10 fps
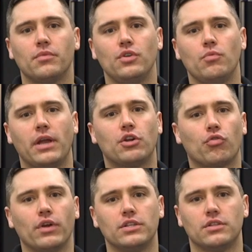of you may
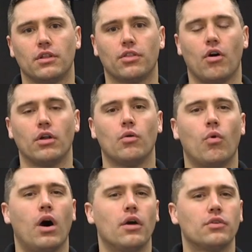cringe at the thought,
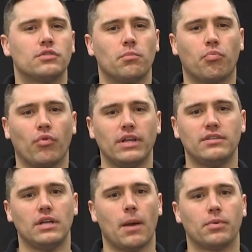while others embrace
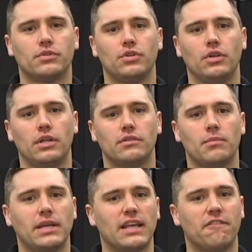the opportunity to
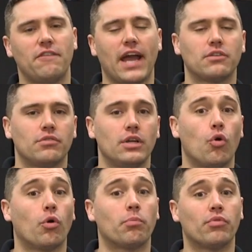make that factory
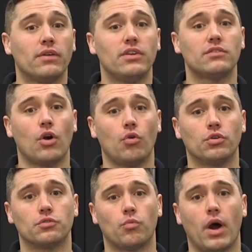or previous
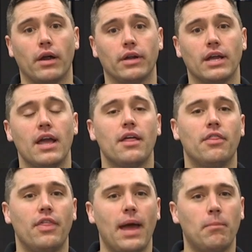owner's wiring
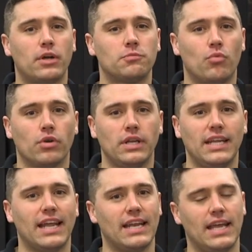that much more
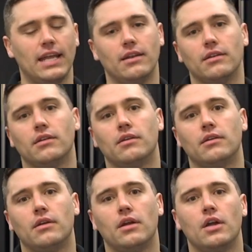neat and hidden.
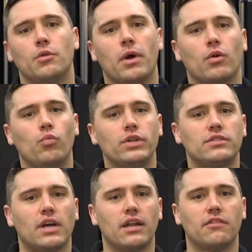No matter which
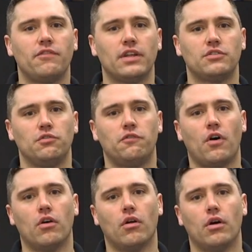side of the fence you
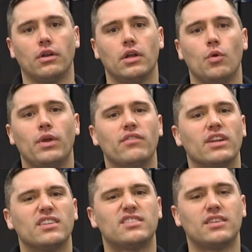fall on, we have
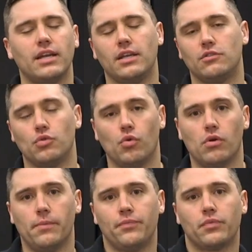an exciting tool.